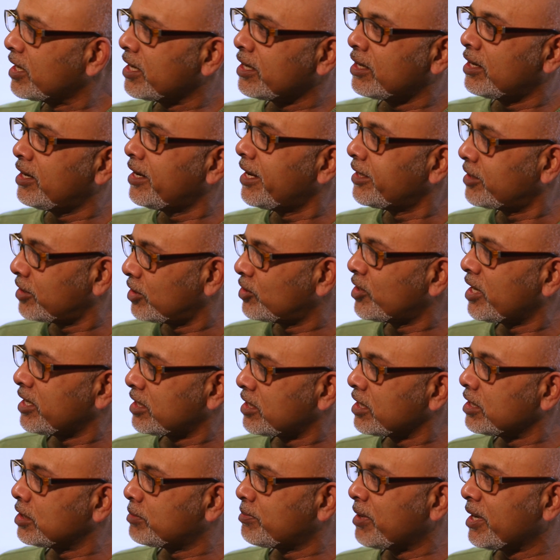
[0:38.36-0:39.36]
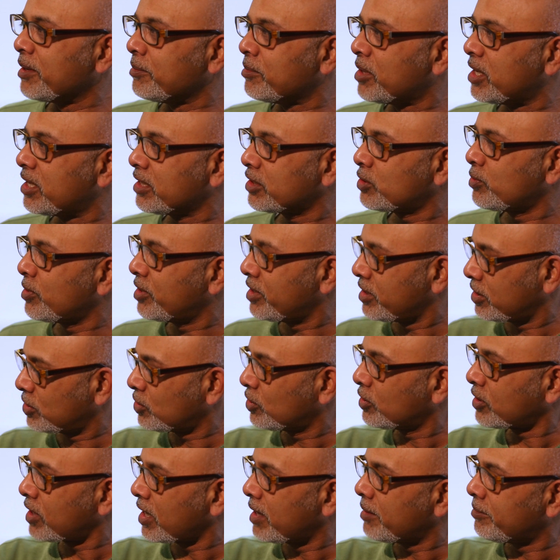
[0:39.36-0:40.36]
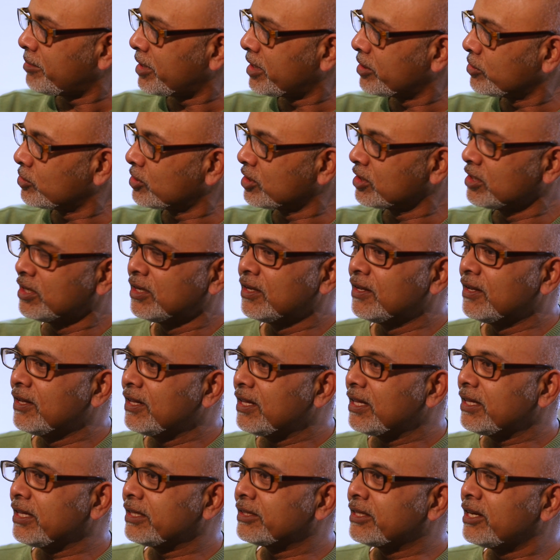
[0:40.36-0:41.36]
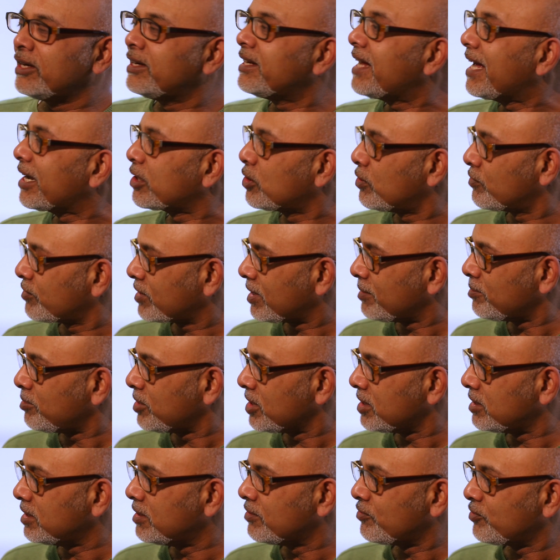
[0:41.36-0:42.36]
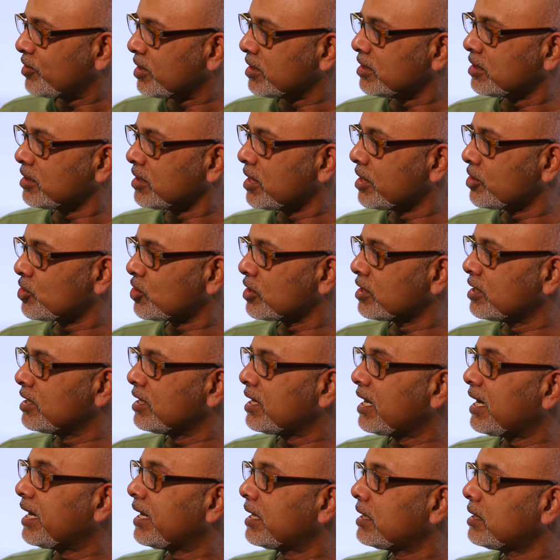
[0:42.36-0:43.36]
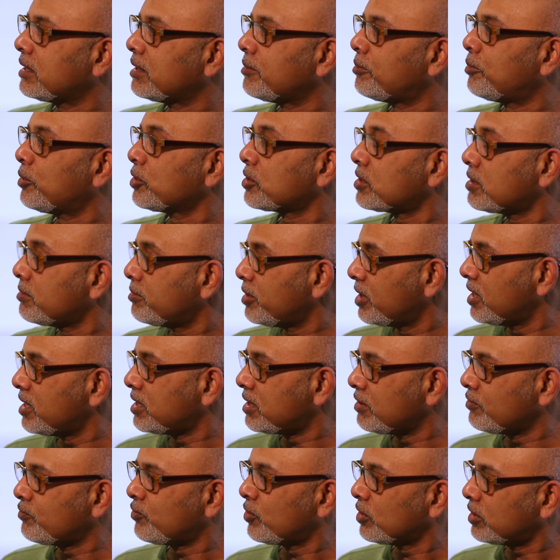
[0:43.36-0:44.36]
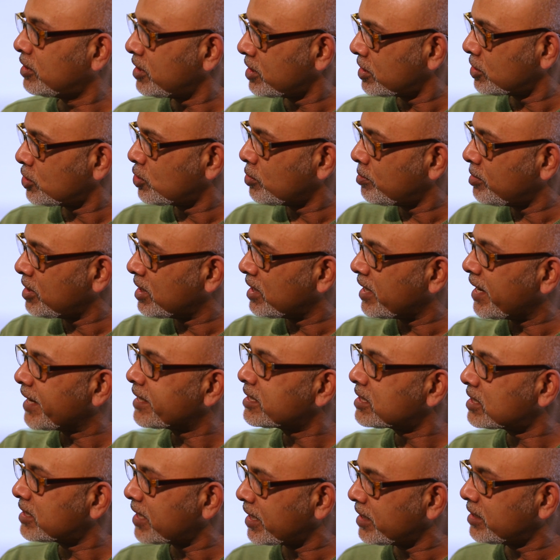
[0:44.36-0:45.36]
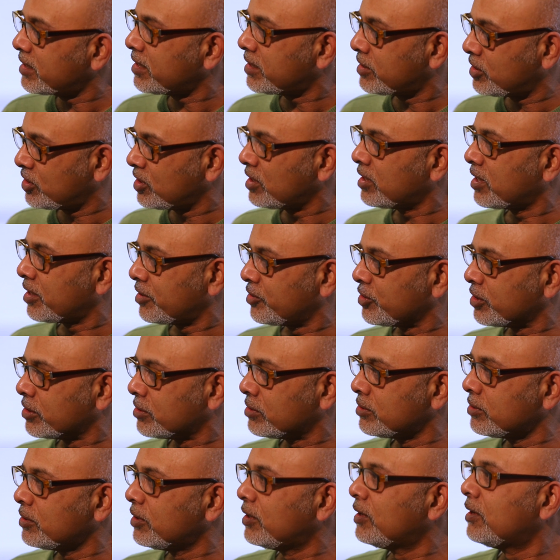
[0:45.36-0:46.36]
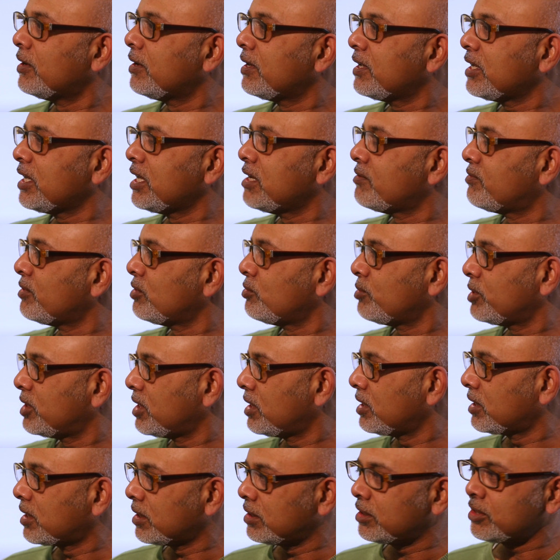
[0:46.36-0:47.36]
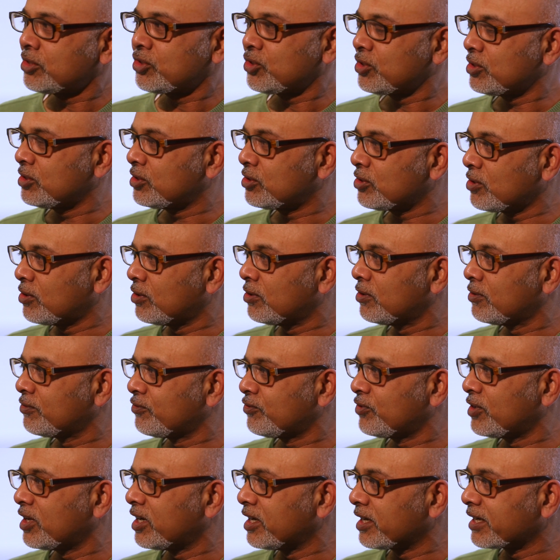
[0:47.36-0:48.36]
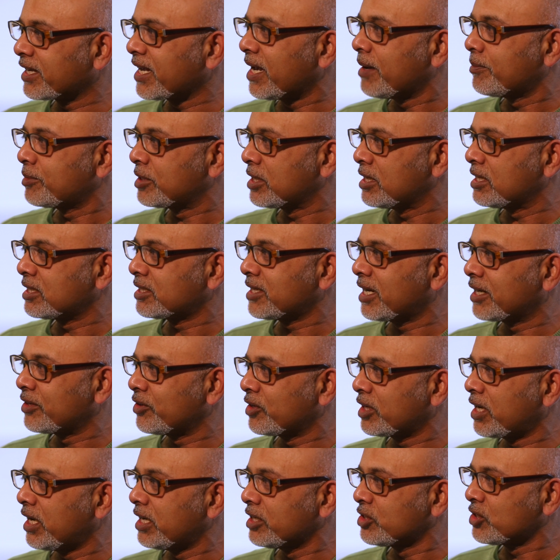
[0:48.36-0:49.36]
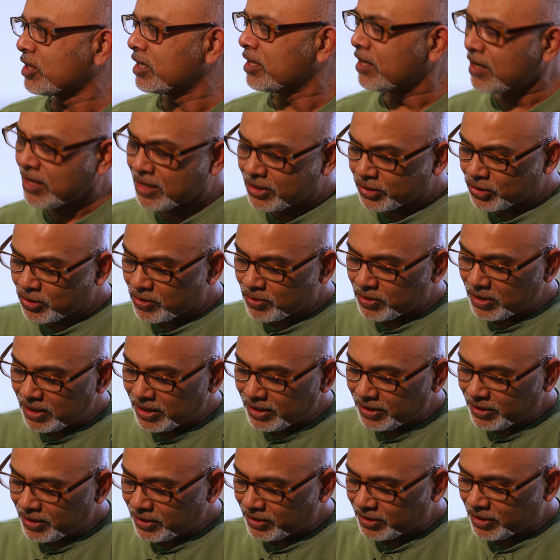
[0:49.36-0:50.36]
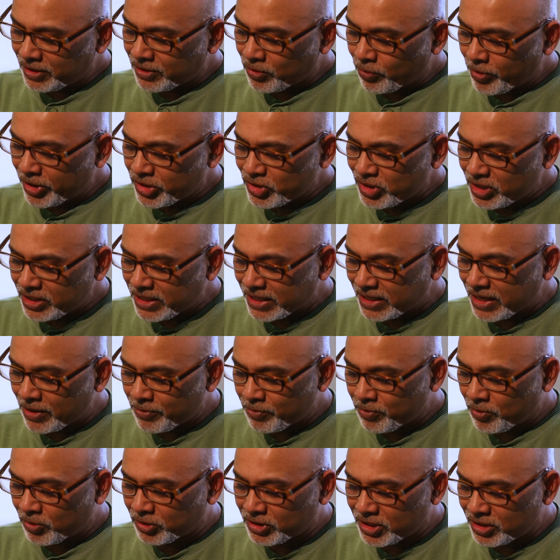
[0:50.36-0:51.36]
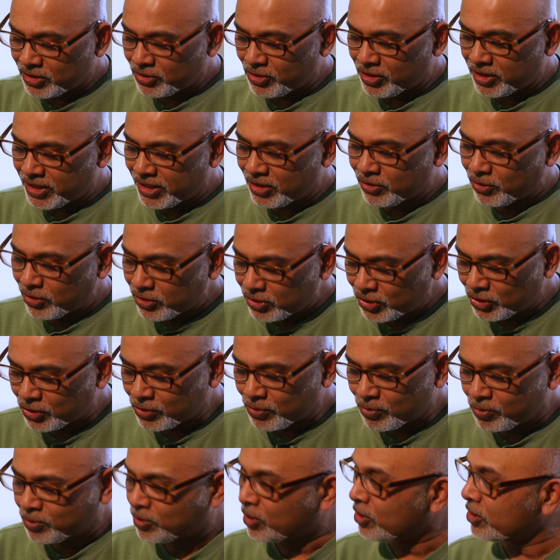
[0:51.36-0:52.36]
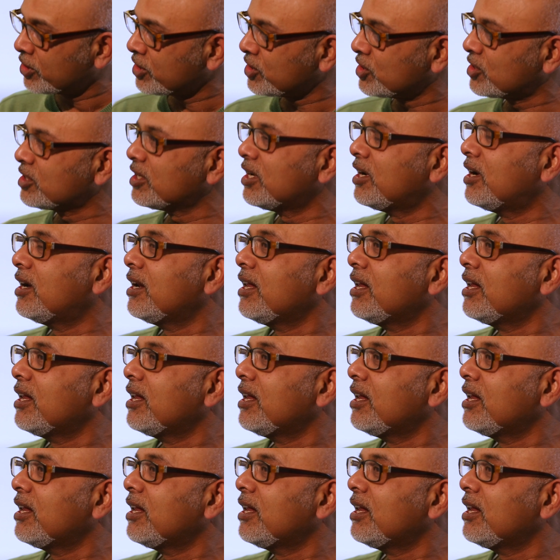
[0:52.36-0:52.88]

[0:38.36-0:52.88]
in later writings by Marx, where he's talking about the lack of complete differentiation and the possibility for this to be an extended scenario, even within conditions of capitalist agriculture. So the question that I wanted to lead on to was